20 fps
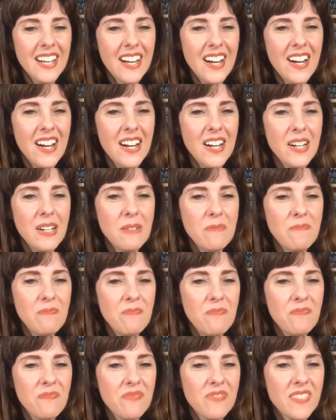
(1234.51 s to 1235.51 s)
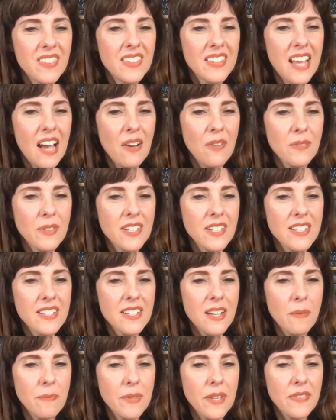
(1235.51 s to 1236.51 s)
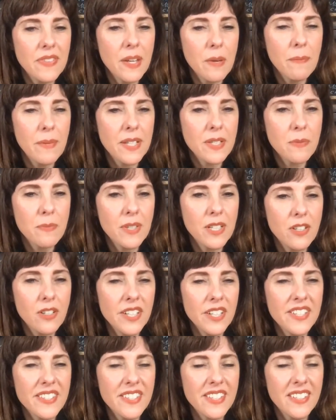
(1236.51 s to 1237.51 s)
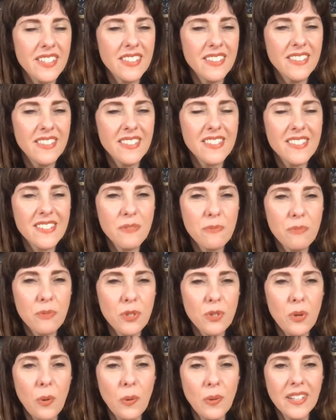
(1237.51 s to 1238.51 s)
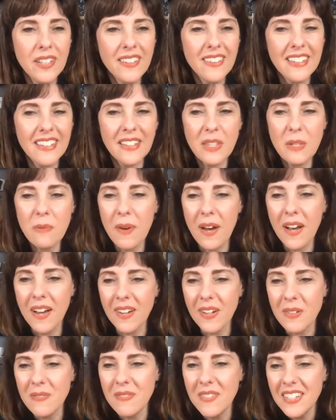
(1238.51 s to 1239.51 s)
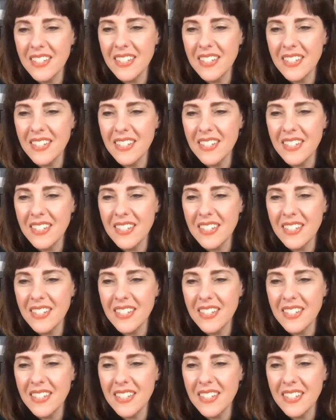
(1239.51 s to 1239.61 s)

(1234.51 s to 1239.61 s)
Now I'm going to stop that. That makes me crazy. The scrolling thing in the bottom.